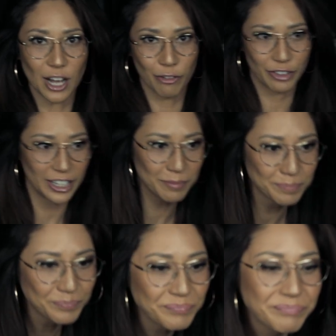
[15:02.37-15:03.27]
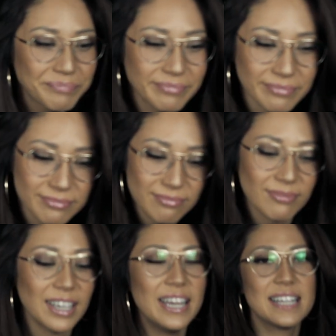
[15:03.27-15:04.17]
Selfie.
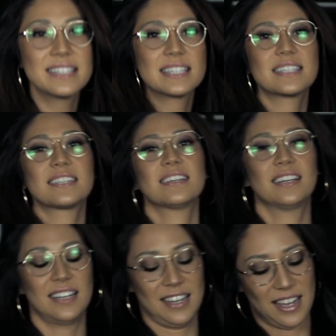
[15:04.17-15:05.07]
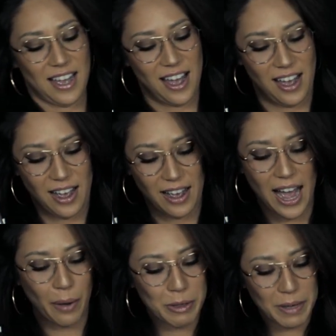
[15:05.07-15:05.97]
It's
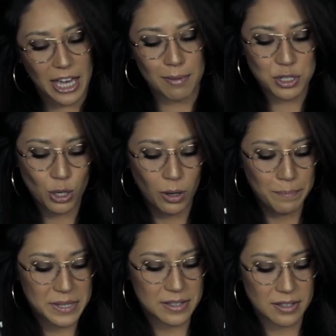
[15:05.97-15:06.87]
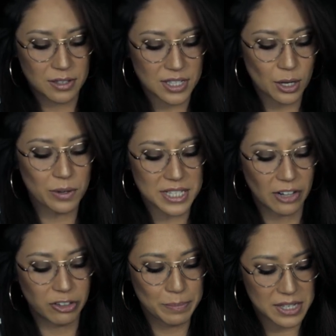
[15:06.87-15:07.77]
how we became so
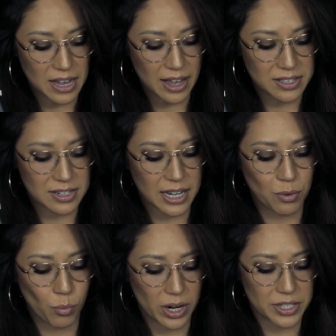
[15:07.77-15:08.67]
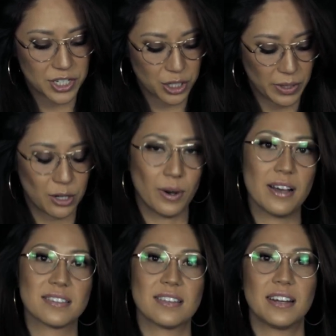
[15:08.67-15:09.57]
self-obsessed and what it's doing to
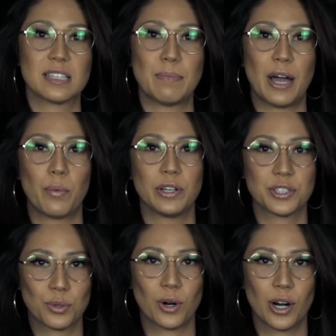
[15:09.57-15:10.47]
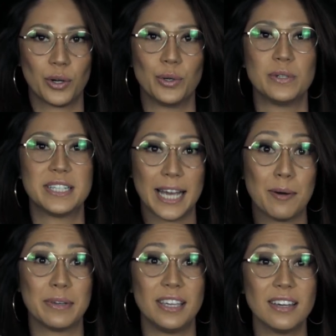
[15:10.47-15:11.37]
us. And it's by Will Storr, who,
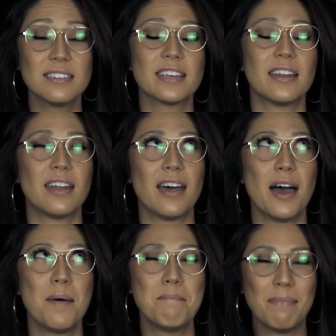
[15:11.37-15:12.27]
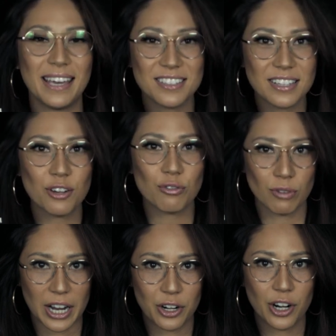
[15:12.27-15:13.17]
damn, he is an
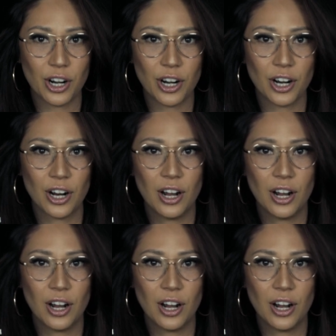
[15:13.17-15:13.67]
amazing writer.